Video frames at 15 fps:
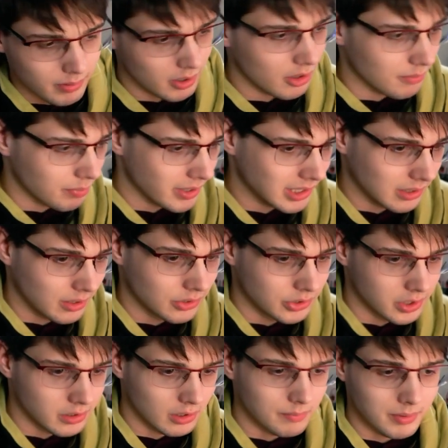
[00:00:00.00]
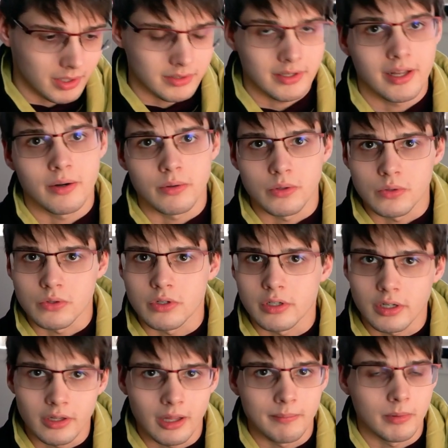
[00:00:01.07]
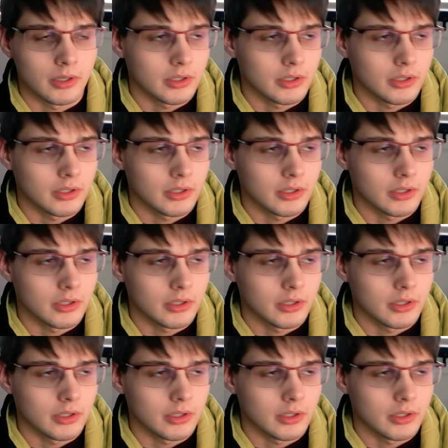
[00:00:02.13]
put all the breakdown on Jira because I don't use Jira that